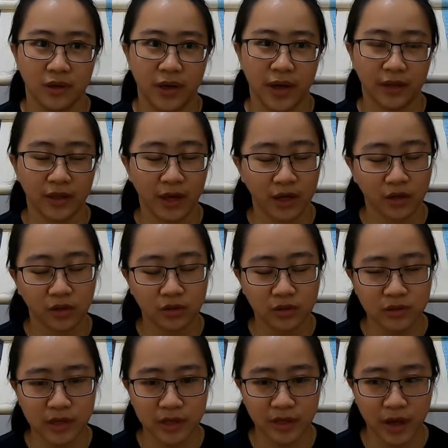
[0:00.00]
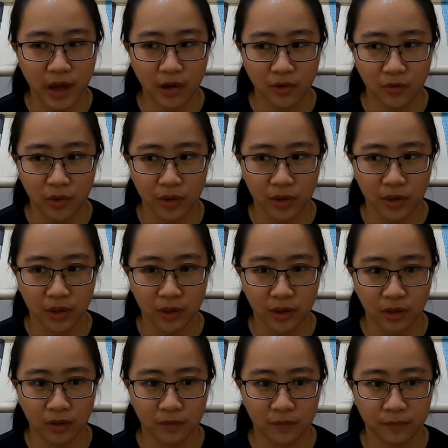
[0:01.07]
and I don't think I
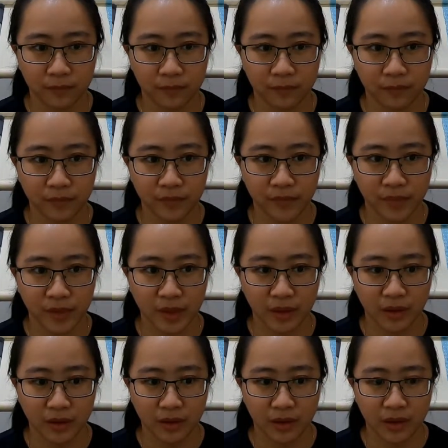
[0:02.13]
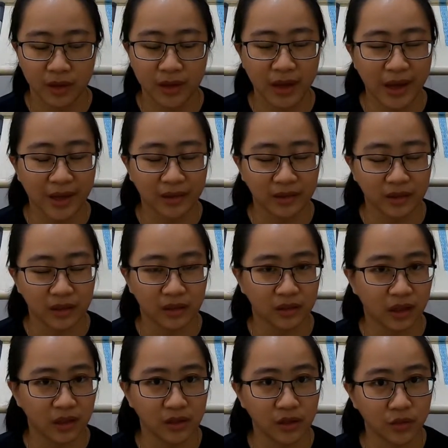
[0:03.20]
will add
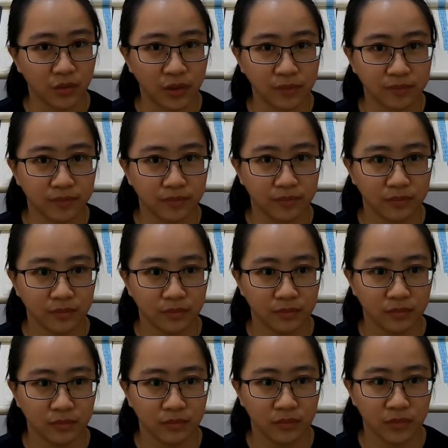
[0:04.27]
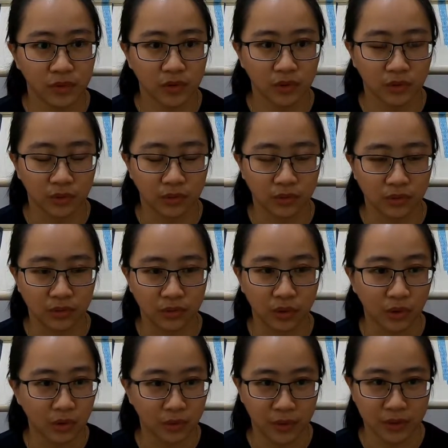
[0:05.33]
another whip to
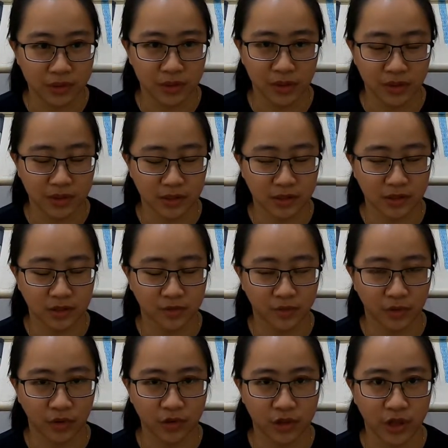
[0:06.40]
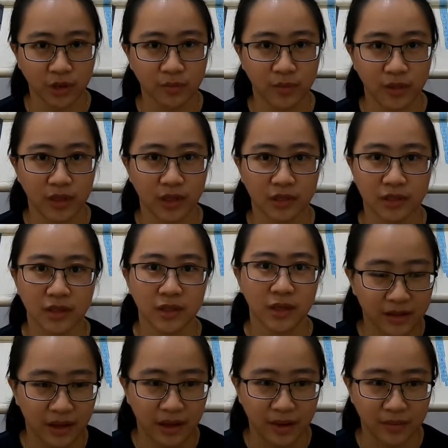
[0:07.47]
go with this project because
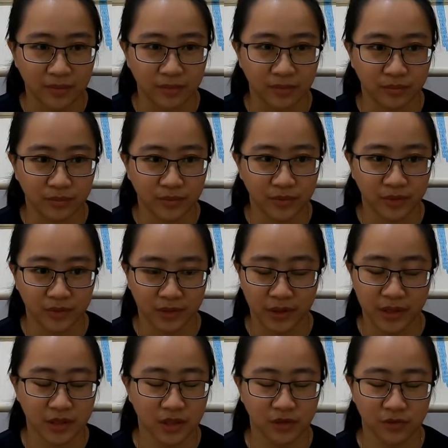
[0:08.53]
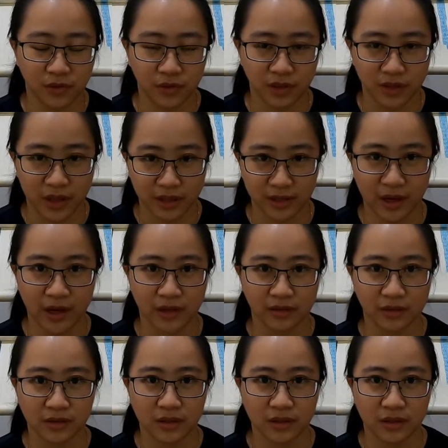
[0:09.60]
I'm racing for the deadline.